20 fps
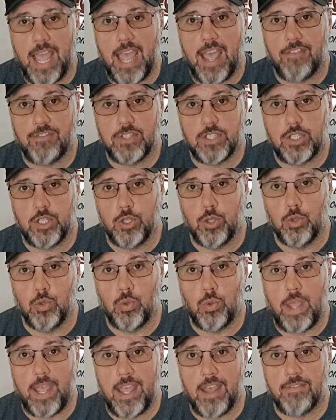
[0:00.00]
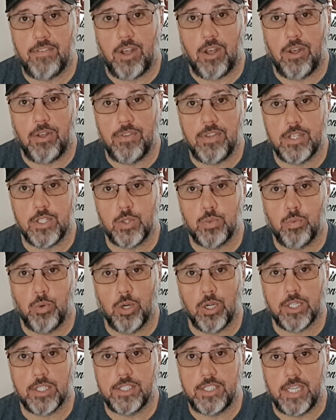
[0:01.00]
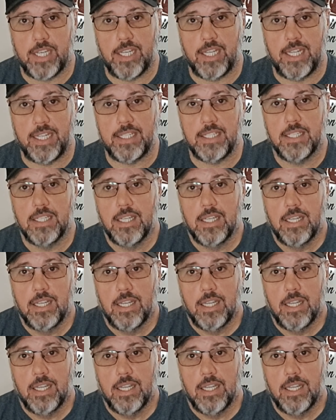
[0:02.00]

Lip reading: have to have all this work done